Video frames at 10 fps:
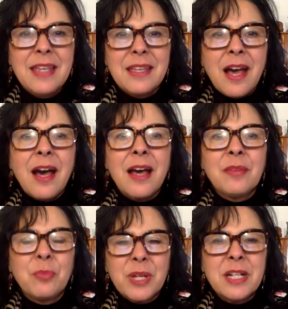God
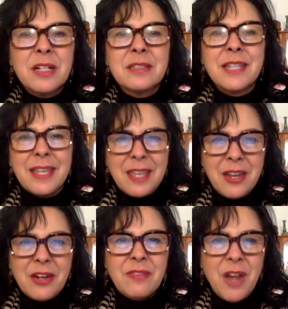will take
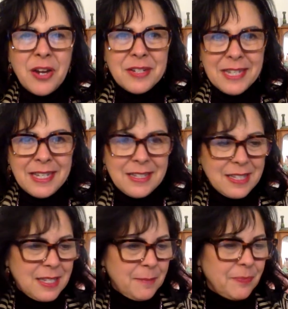care of our needs
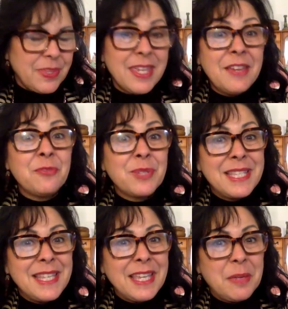if we
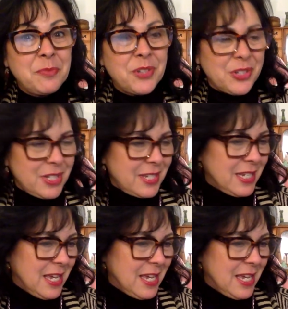seek him first.